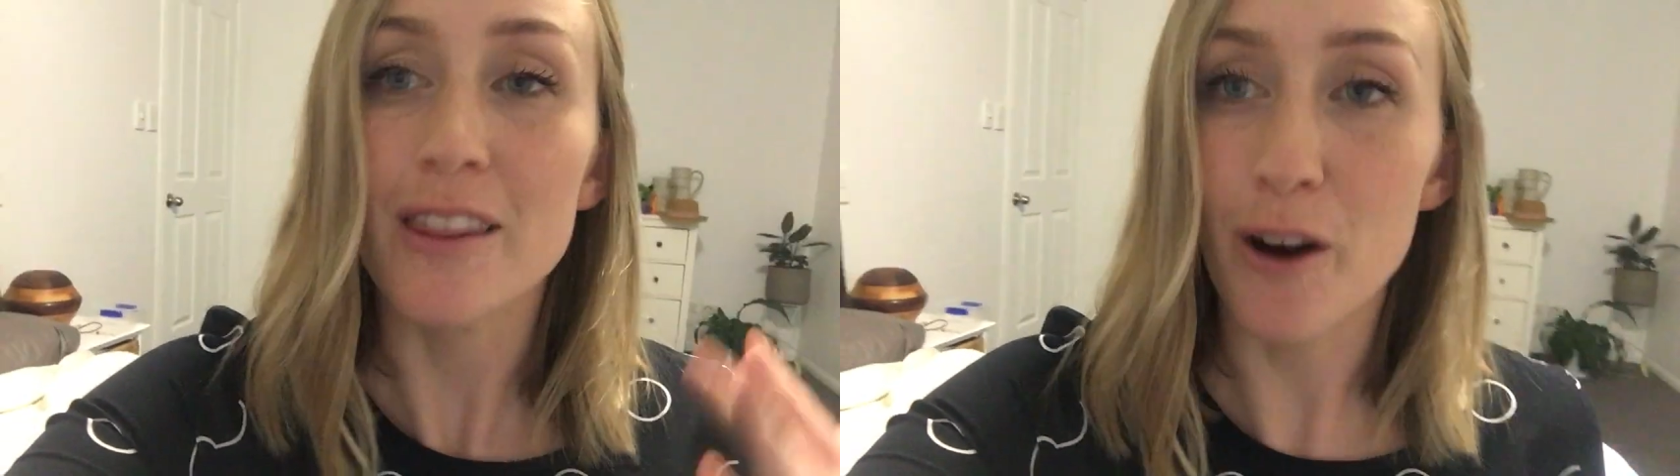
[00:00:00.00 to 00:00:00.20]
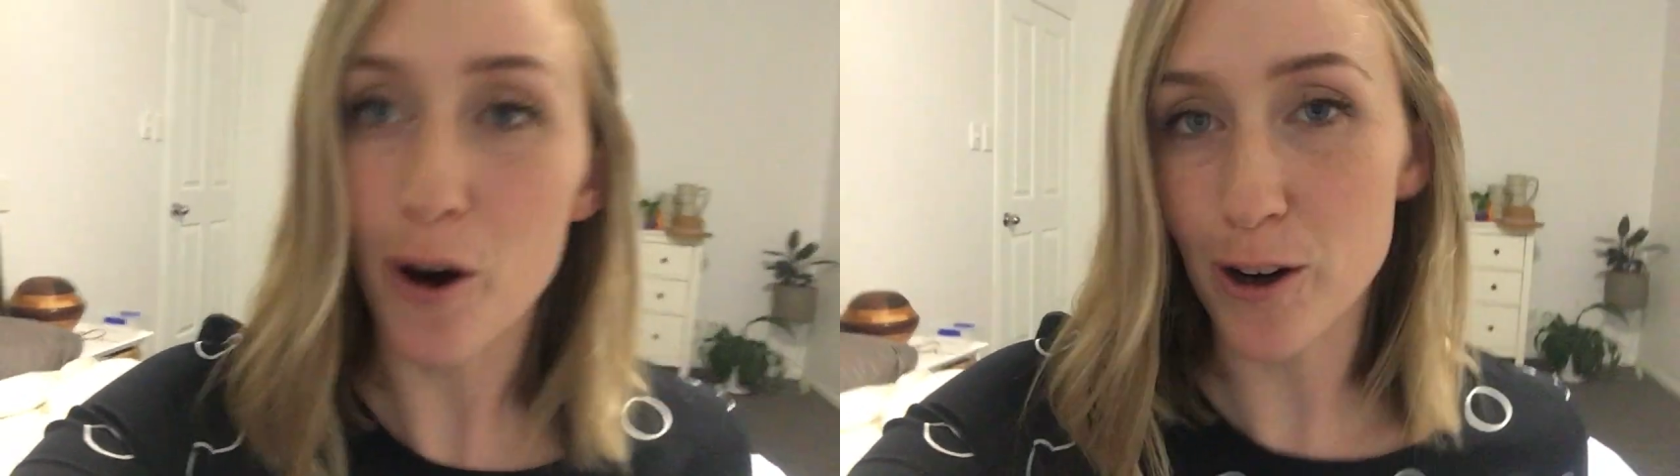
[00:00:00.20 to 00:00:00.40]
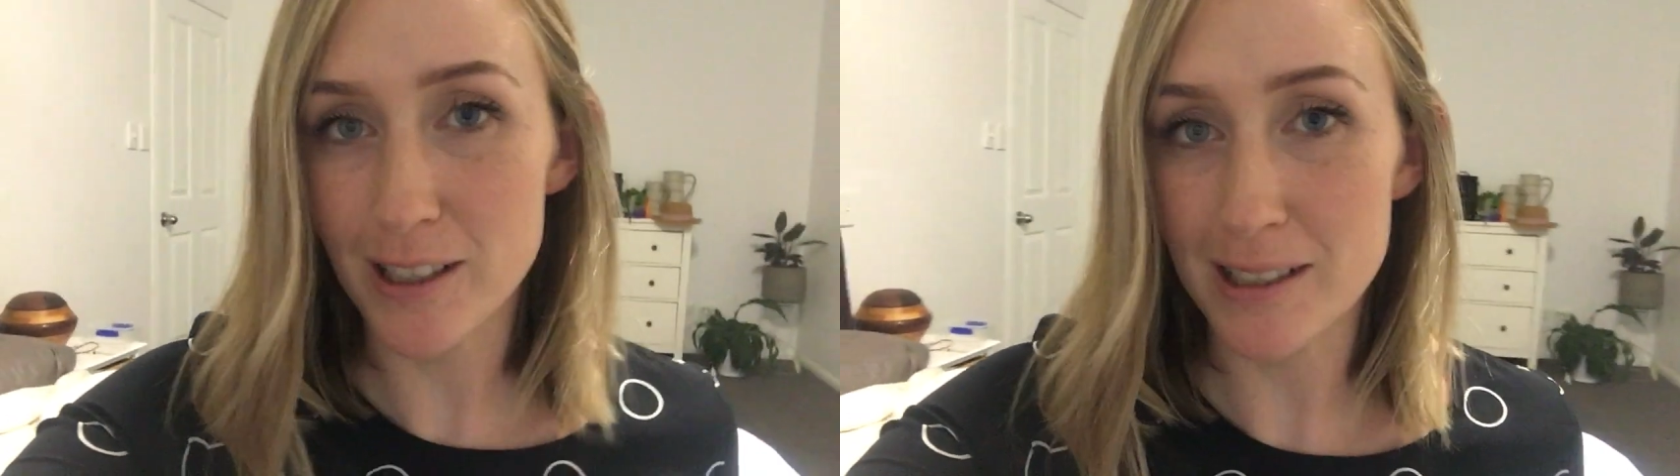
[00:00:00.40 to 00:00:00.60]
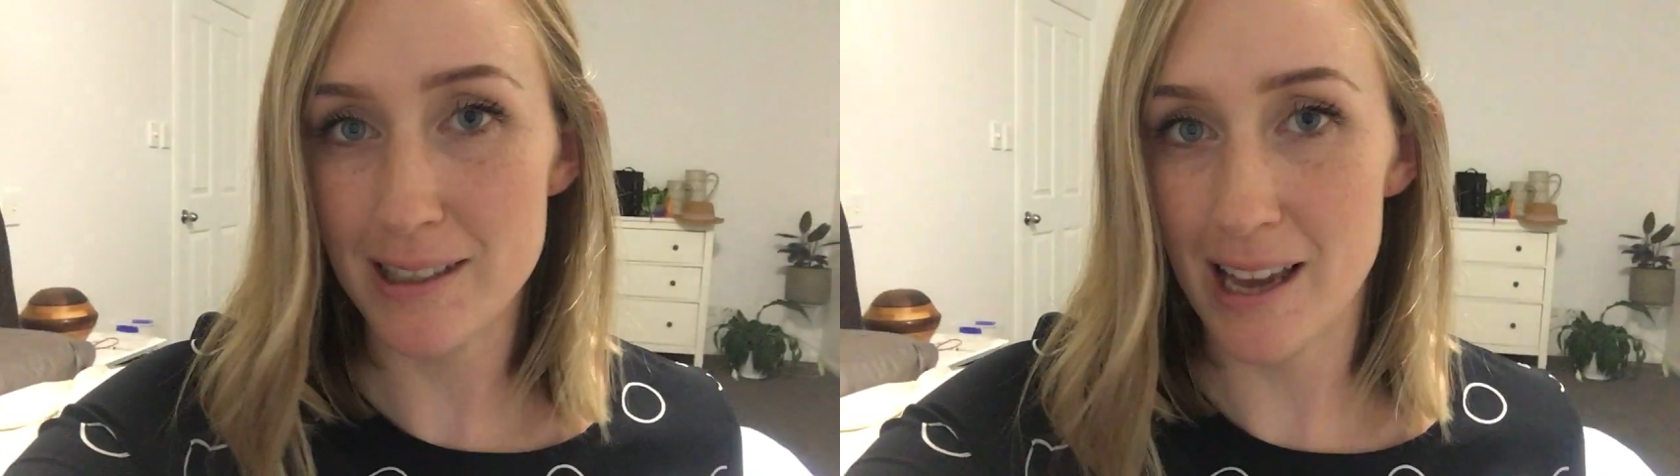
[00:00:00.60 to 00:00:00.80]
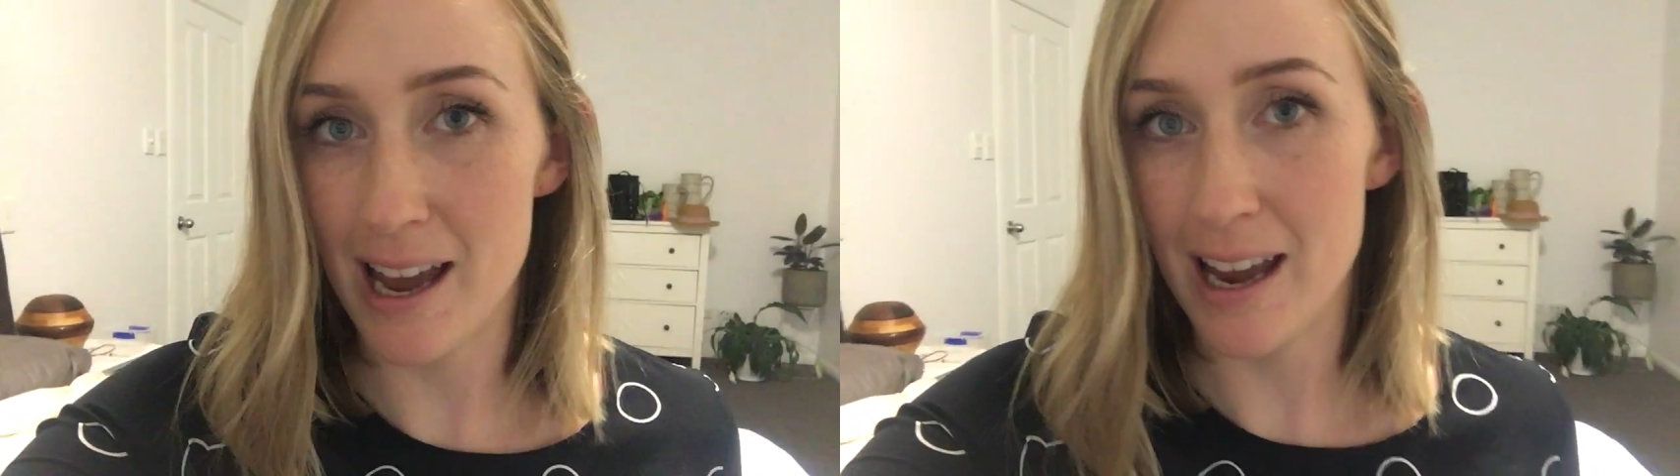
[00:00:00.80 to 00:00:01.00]
the
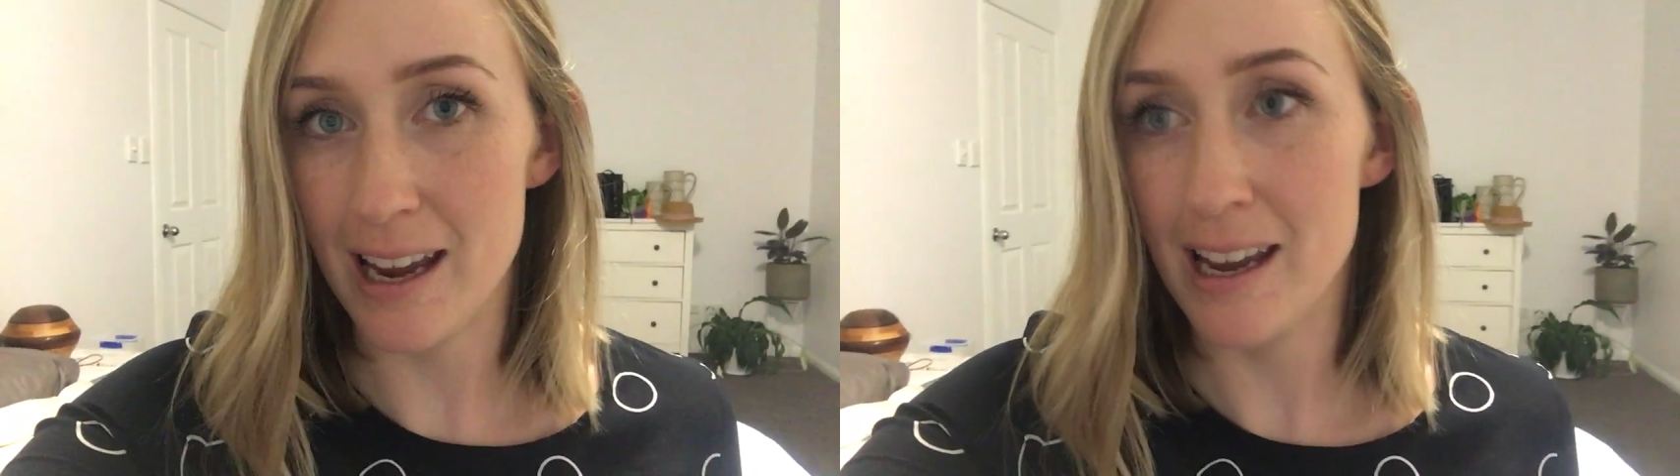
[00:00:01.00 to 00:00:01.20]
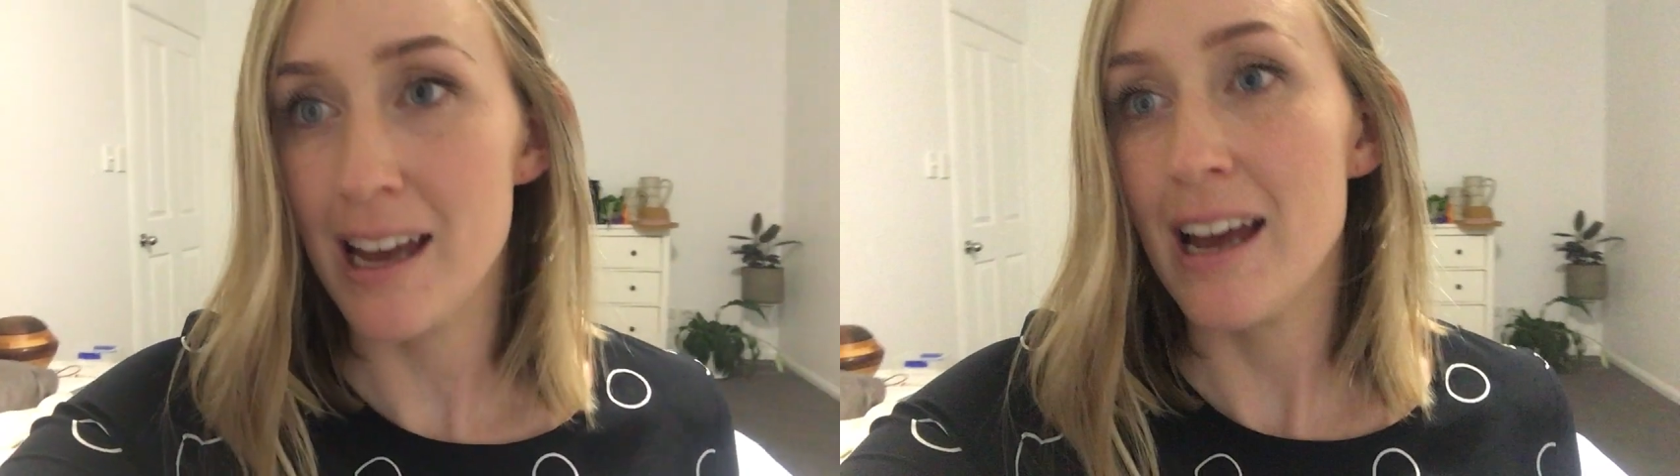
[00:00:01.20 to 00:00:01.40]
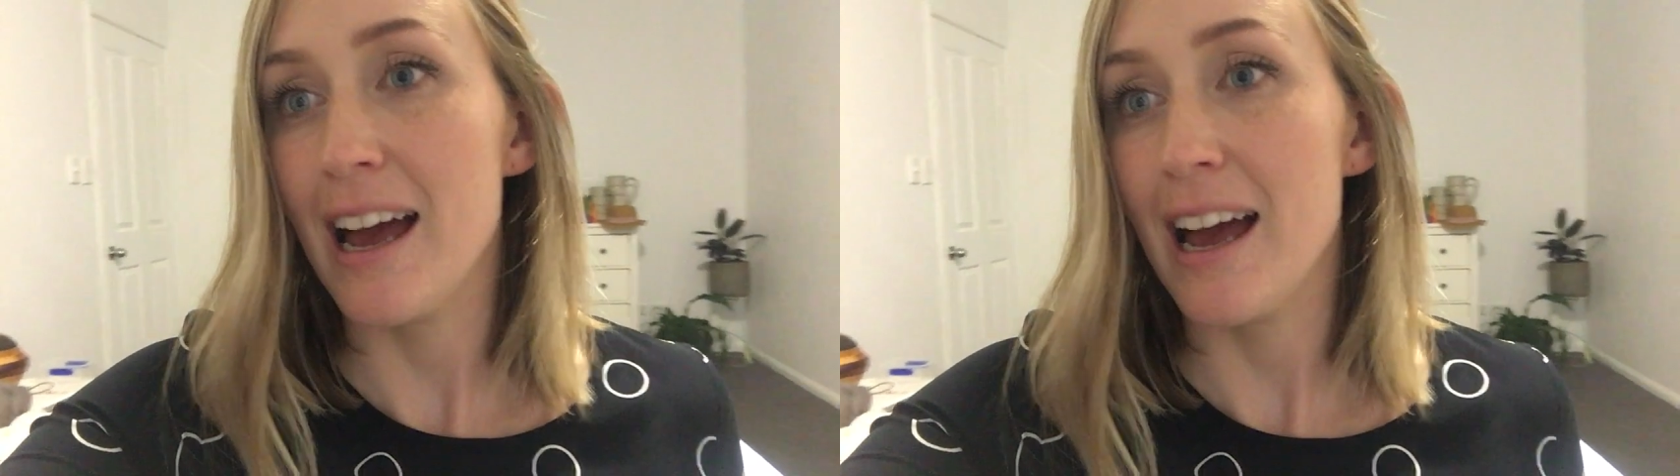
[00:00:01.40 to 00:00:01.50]
hottest day